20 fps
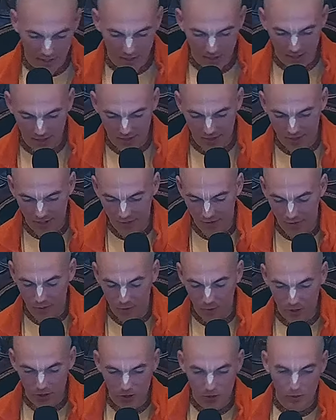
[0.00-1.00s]
is
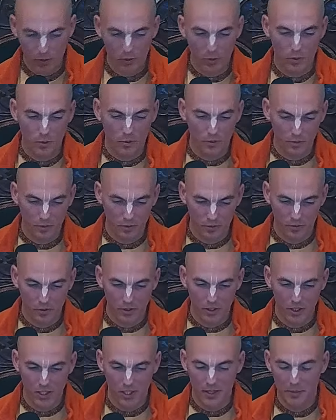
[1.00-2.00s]
if you want to,
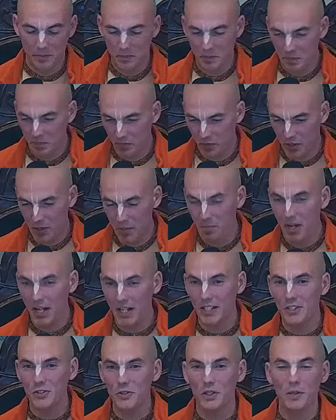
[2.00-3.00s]
for the
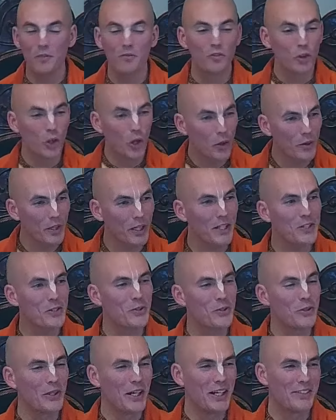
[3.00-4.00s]
money to keep flowing
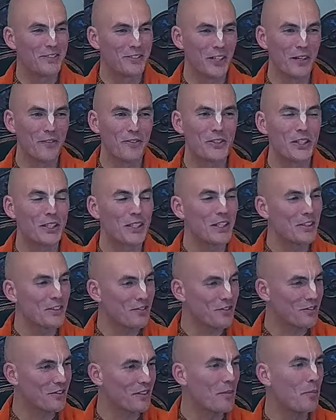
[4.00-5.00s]
into your life, you have to
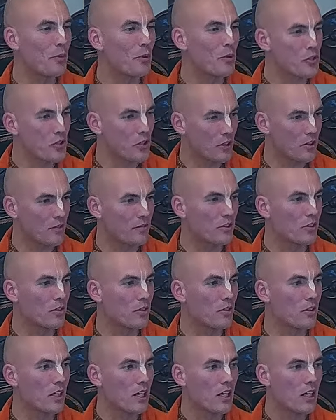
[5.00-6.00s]
give a portion of
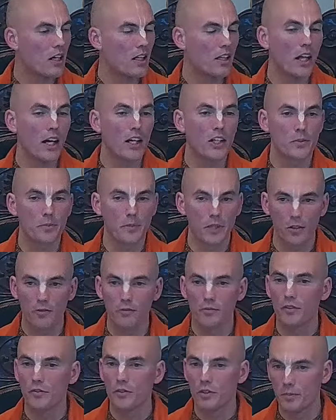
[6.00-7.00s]
your Lakshmi,
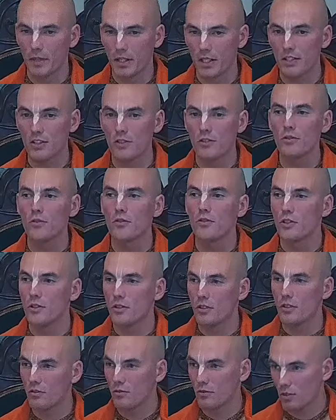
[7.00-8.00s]
of your money to
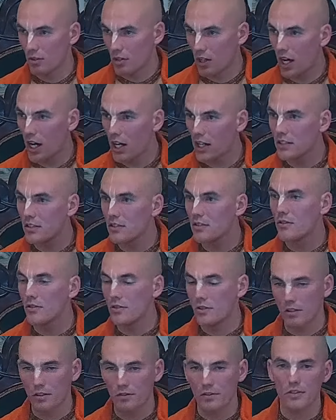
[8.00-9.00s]
God,
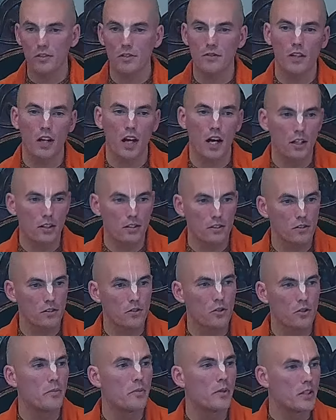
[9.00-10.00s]
to service of God,
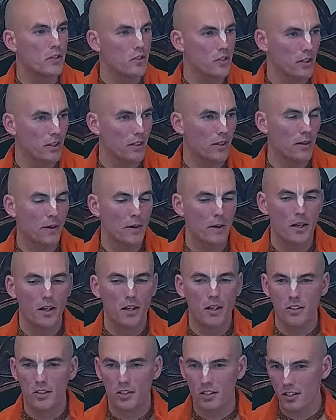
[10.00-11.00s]
to preaching,
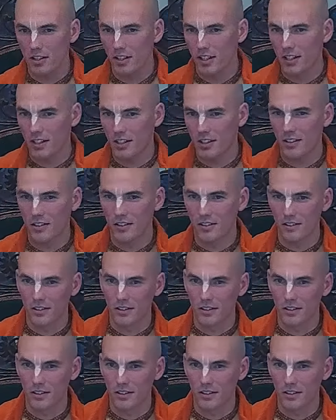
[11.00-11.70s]
just like